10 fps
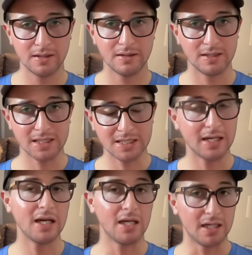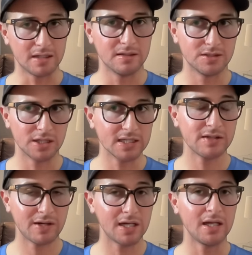it's an A. Giants
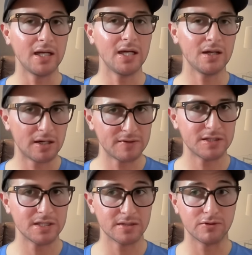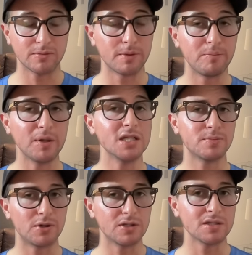have had an A offseason from a
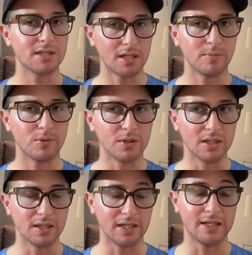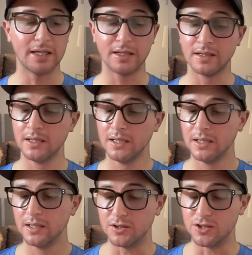baseball standpoint. I get
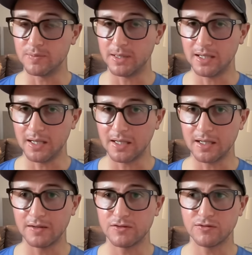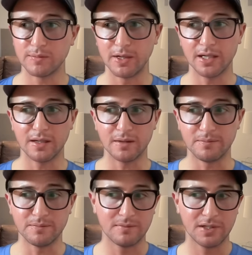there's been negatives from like a,
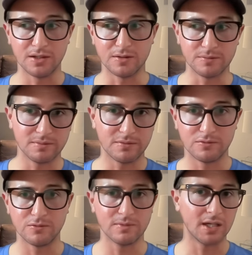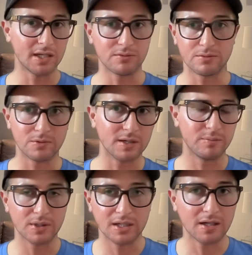you know, like
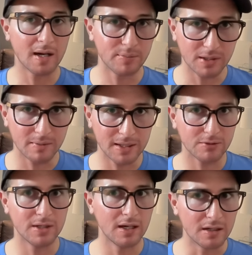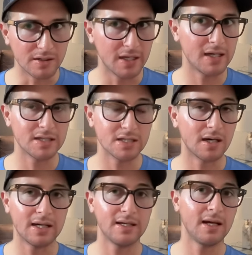not bringing back Rennell. That is
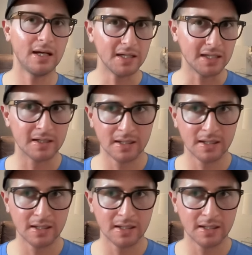not an A.